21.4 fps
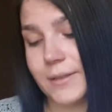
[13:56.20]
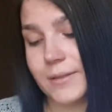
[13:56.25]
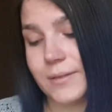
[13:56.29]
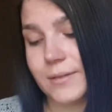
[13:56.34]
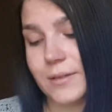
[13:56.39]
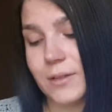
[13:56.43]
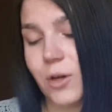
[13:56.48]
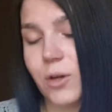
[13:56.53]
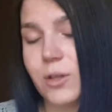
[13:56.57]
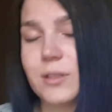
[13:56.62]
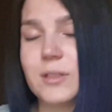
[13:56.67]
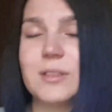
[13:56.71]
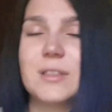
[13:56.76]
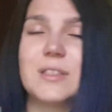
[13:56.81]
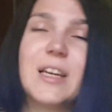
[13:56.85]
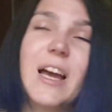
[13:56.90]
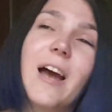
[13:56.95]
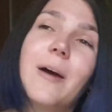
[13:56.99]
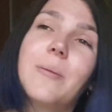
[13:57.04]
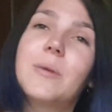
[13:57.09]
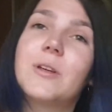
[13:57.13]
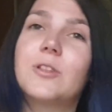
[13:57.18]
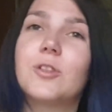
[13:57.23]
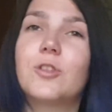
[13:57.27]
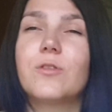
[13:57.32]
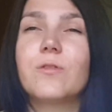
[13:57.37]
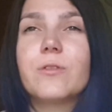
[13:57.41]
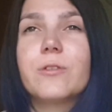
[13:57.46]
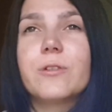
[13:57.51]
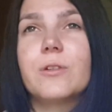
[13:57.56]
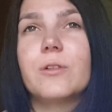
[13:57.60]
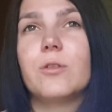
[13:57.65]
not damage
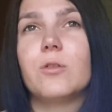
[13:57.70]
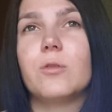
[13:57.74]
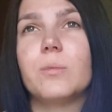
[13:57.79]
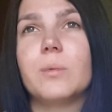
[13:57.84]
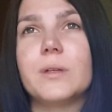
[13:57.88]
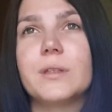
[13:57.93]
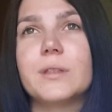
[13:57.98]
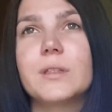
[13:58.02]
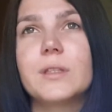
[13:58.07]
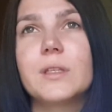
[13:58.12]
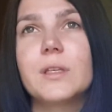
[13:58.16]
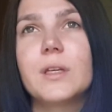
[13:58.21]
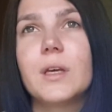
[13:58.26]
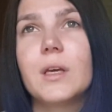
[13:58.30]
for you, but